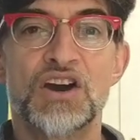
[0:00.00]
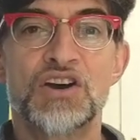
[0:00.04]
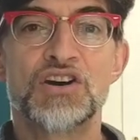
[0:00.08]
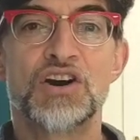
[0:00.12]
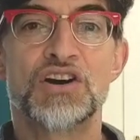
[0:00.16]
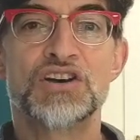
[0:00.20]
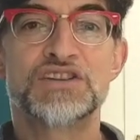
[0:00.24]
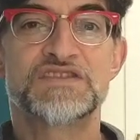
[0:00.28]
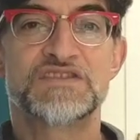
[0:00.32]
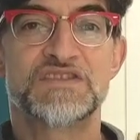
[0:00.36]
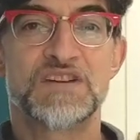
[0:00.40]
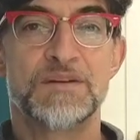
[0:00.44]

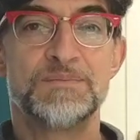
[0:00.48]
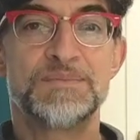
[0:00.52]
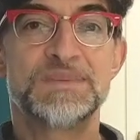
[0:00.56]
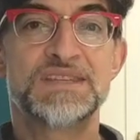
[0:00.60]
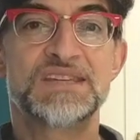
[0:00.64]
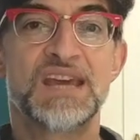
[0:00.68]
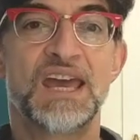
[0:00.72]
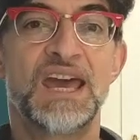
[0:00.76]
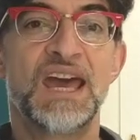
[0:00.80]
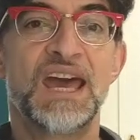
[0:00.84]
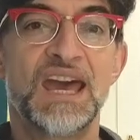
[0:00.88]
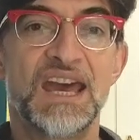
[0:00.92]
goes from
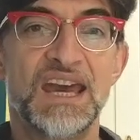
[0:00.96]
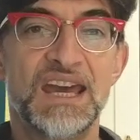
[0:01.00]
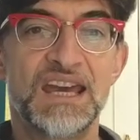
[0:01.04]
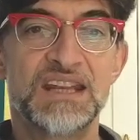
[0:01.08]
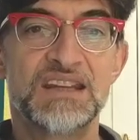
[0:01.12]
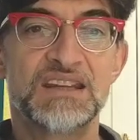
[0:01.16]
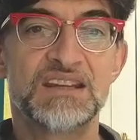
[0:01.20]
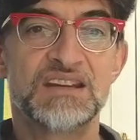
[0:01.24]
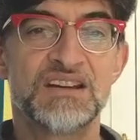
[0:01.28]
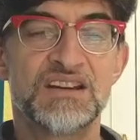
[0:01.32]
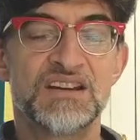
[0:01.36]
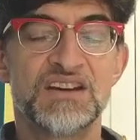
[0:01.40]

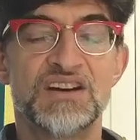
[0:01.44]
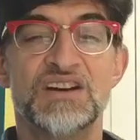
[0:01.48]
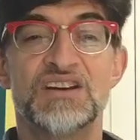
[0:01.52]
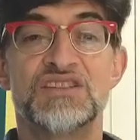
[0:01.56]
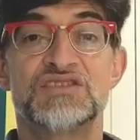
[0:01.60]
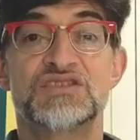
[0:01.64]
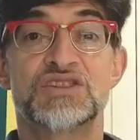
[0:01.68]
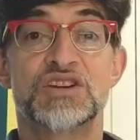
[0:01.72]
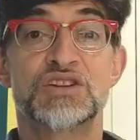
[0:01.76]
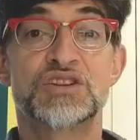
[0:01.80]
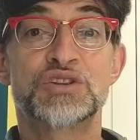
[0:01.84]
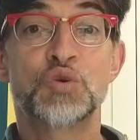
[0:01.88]
10
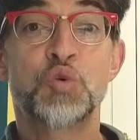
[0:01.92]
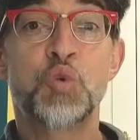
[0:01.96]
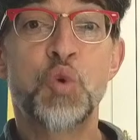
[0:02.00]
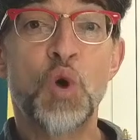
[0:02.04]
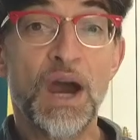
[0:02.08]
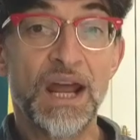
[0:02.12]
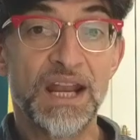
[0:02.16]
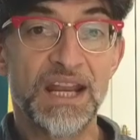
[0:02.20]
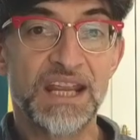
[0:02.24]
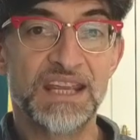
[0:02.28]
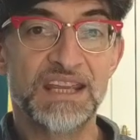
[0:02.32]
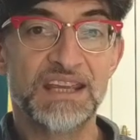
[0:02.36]
to
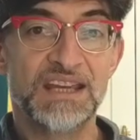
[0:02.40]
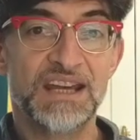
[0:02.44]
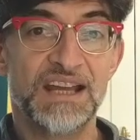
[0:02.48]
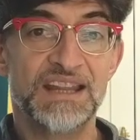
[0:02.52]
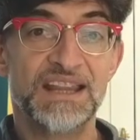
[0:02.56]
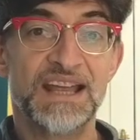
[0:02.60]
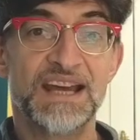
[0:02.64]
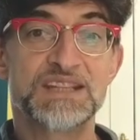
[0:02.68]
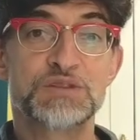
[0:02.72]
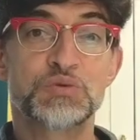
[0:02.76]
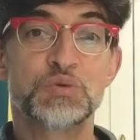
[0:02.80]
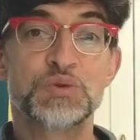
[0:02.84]
20,
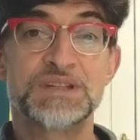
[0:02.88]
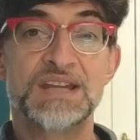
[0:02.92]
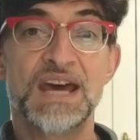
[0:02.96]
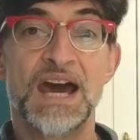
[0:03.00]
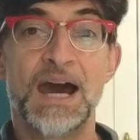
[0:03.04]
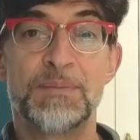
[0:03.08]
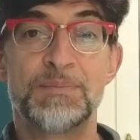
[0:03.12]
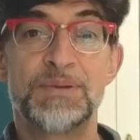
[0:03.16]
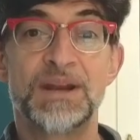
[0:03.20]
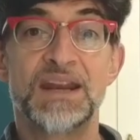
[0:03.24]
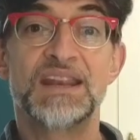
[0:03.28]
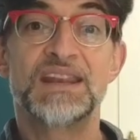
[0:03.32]
and that's what's
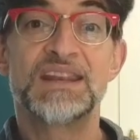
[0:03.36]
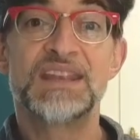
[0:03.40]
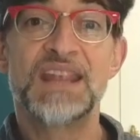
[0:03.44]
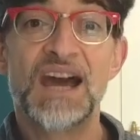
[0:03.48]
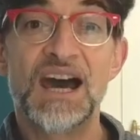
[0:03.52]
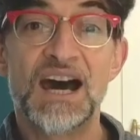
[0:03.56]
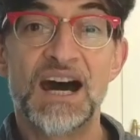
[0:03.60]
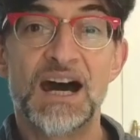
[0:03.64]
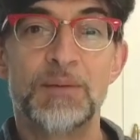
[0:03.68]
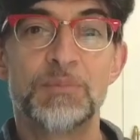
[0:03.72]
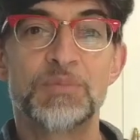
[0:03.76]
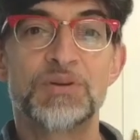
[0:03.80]
happening
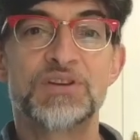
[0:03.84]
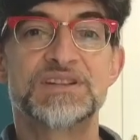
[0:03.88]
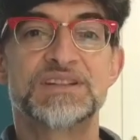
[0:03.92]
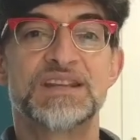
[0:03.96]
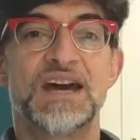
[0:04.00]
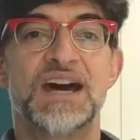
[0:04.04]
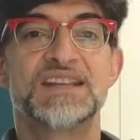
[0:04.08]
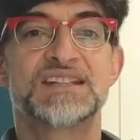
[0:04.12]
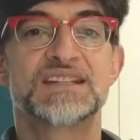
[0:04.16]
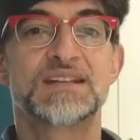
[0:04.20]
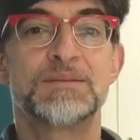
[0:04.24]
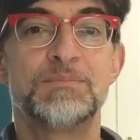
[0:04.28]
now because
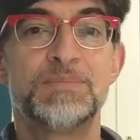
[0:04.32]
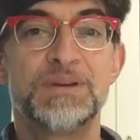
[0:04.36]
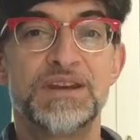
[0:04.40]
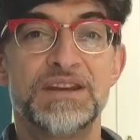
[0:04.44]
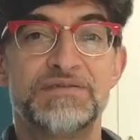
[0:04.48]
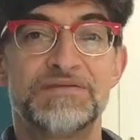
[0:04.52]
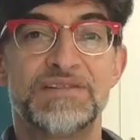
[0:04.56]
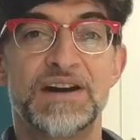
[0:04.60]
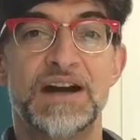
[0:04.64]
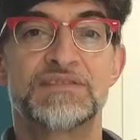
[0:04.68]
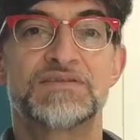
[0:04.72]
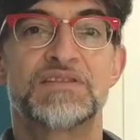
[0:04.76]
the
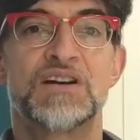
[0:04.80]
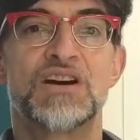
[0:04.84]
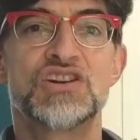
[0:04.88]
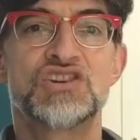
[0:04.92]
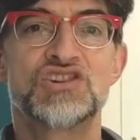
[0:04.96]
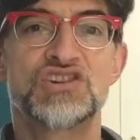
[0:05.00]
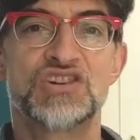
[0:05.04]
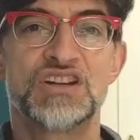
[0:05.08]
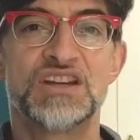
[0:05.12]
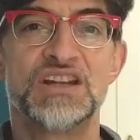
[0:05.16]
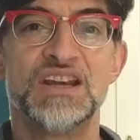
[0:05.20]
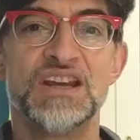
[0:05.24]
S&P
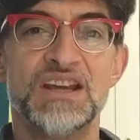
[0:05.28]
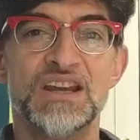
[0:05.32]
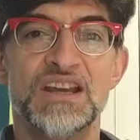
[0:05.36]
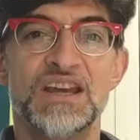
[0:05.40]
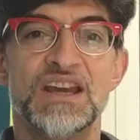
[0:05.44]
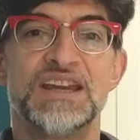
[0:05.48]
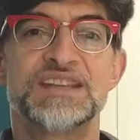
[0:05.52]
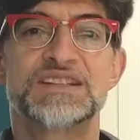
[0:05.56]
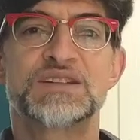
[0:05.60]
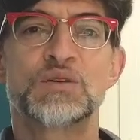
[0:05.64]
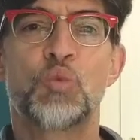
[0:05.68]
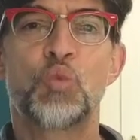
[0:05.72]
500
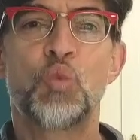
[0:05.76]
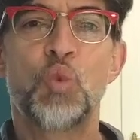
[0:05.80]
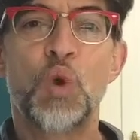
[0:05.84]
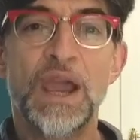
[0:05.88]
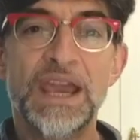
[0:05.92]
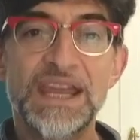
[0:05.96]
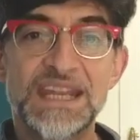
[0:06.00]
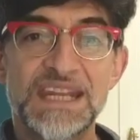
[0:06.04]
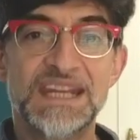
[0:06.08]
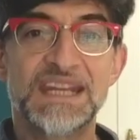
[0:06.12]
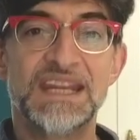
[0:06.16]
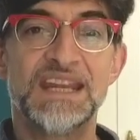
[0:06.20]
is a
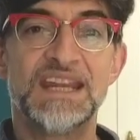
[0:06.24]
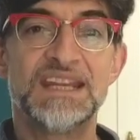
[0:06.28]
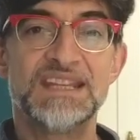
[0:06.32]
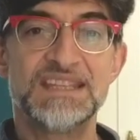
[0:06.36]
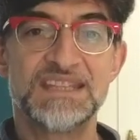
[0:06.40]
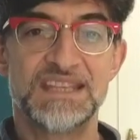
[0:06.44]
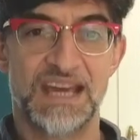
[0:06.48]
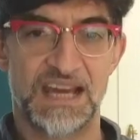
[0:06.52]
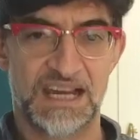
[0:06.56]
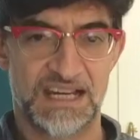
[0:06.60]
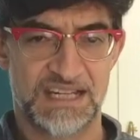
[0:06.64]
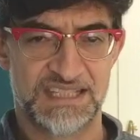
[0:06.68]
weighted
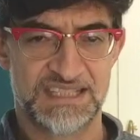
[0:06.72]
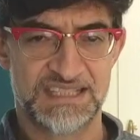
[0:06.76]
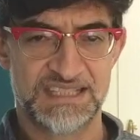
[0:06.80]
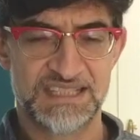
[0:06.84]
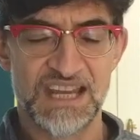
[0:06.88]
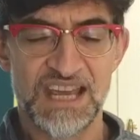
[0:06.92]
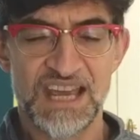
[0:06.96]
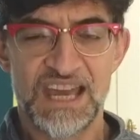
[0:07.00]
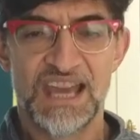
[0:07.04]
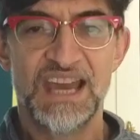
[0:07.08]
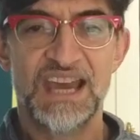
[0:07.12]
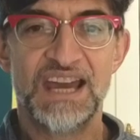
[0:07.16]
index.